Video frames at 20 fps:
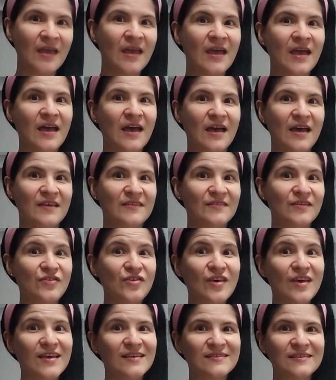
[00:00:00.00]
I
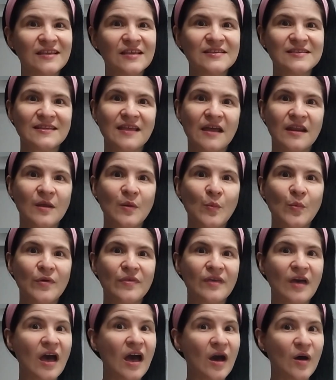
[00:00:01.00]
suggest starting with
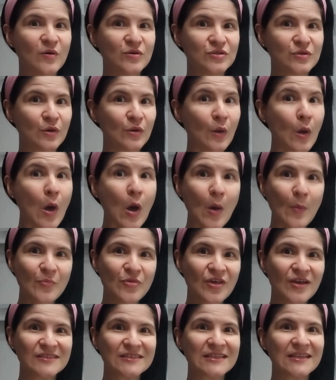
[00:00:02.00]
household
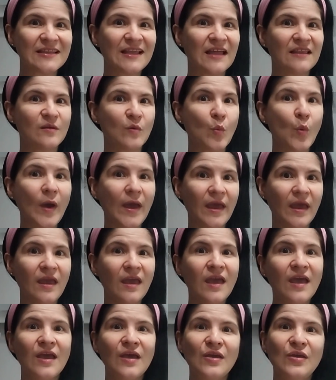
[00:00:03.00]
objects, that
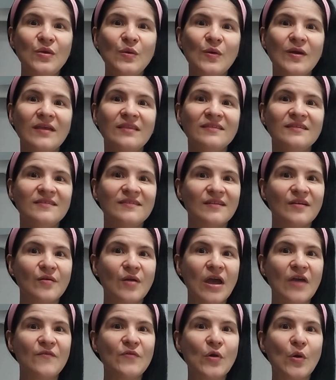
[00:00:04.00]
way you can
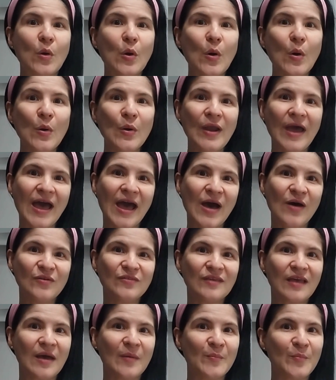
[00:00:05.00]
describe your own
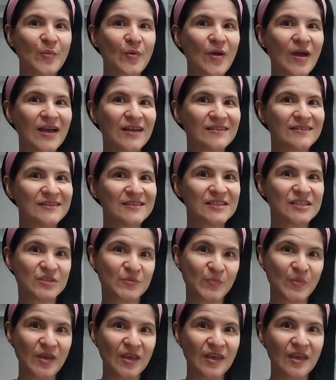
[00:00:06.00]
house and practice
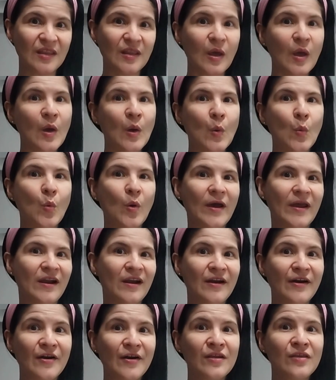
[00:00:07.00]
speaking while
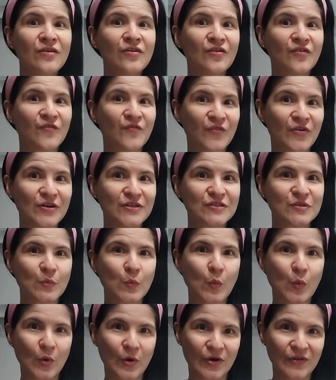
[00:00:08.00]
learning your first
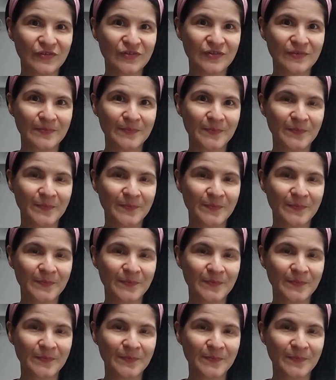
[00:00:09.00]
words.